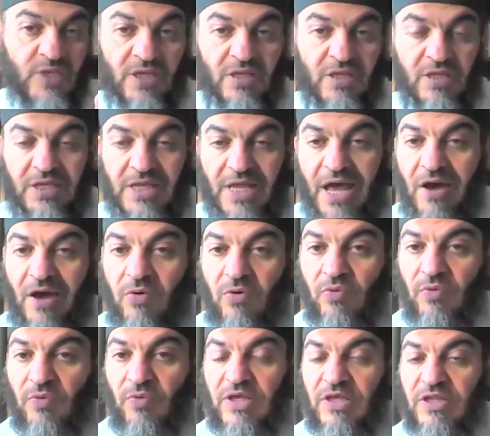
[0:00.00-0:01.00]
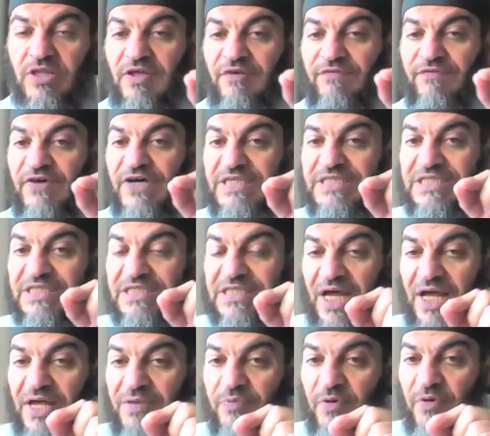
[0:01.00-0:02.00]
Now, the first
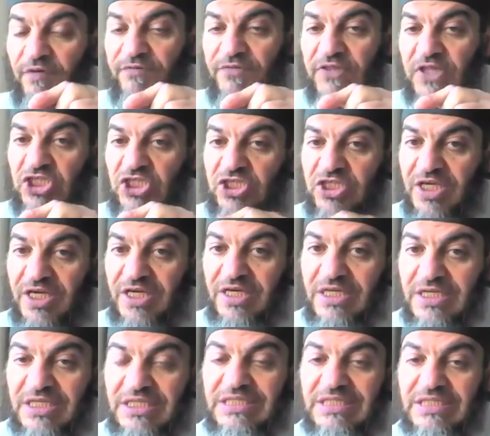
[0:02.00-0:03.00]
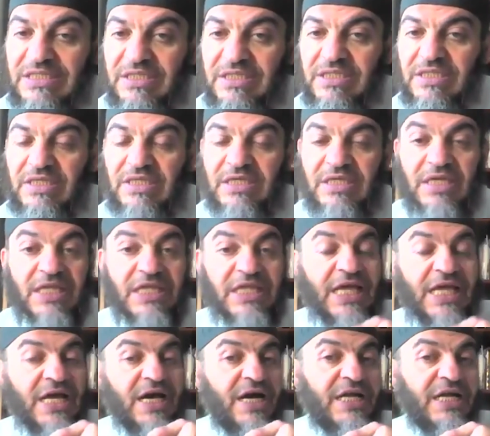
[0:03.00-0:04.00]
type of the shares,
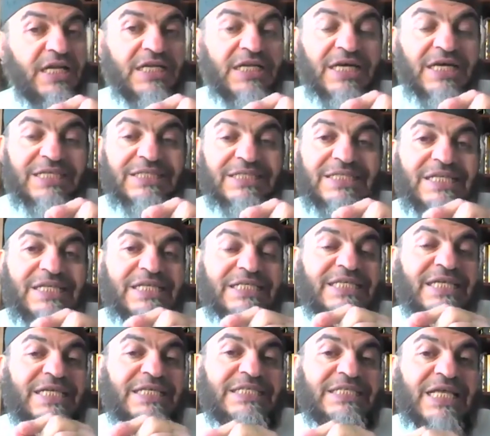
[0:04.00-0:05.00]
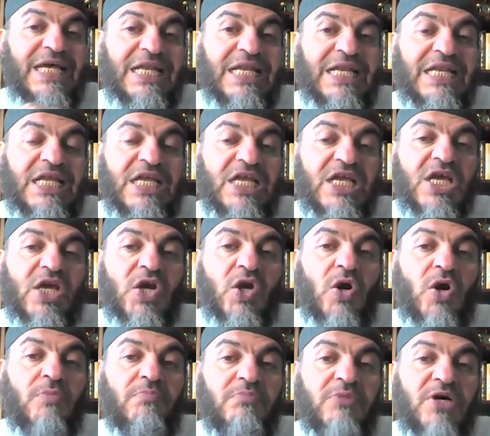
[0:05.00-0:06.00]
they are not necessarily
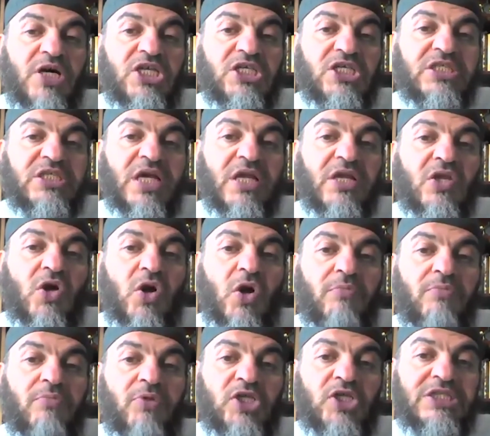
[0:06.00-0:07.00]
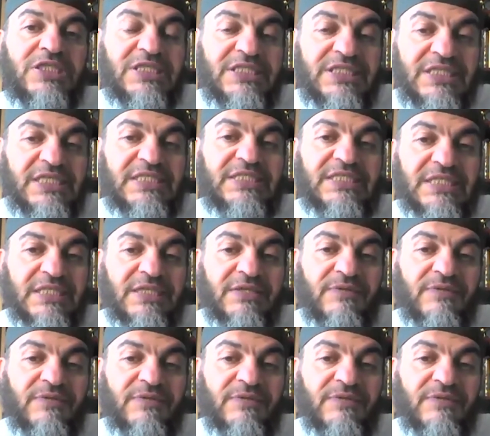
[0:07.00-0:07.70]
commercial commodities.